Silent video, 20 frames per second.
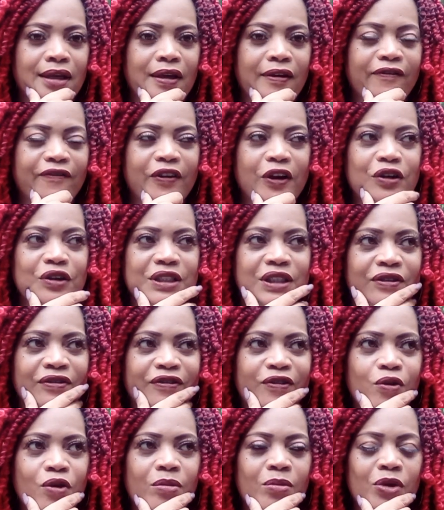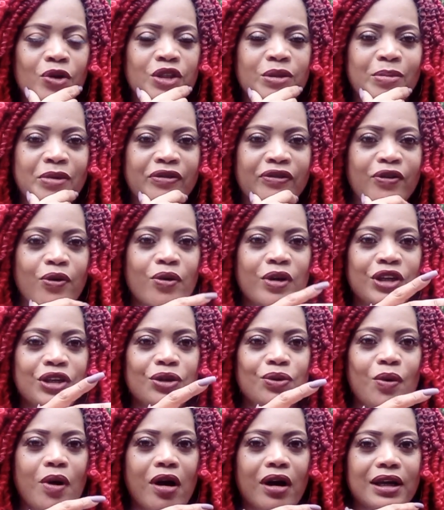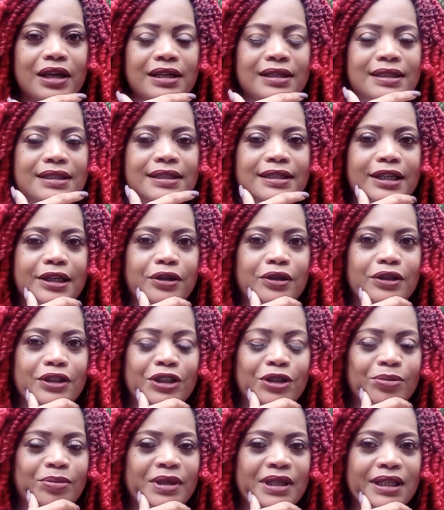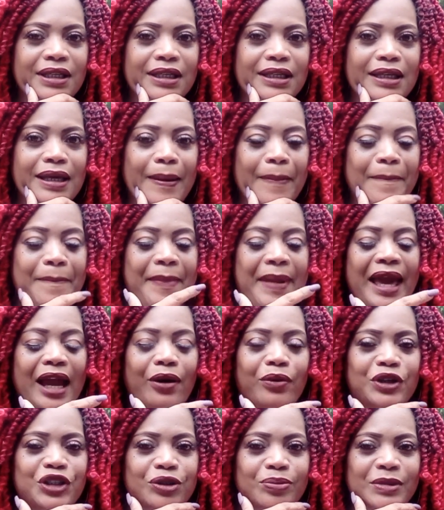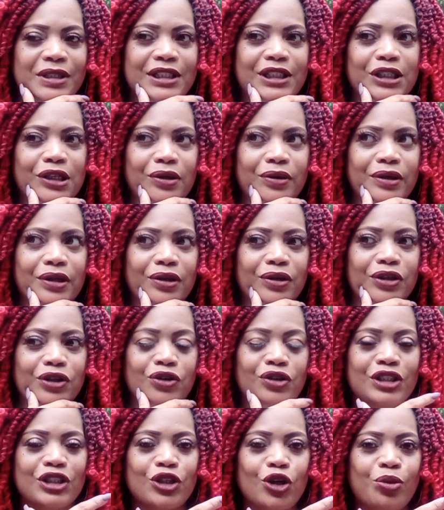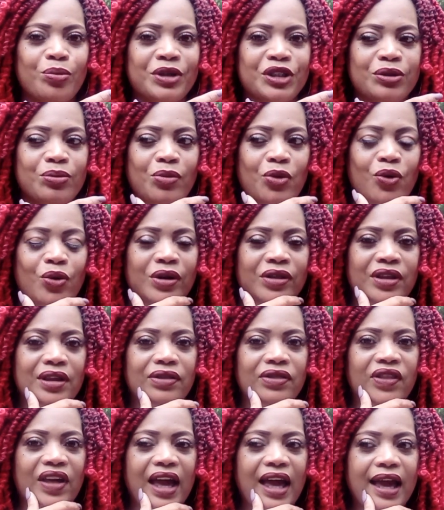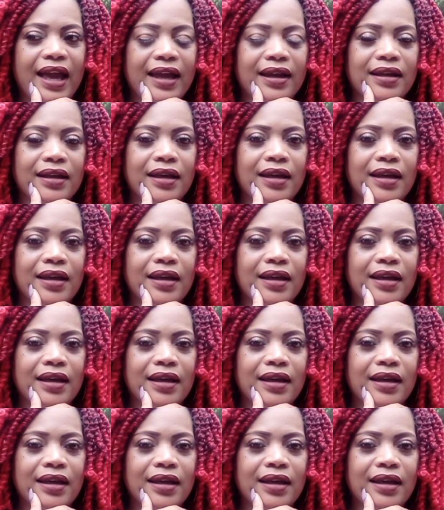first and foremost, before you are considered to be marriage material, you're so much more than that.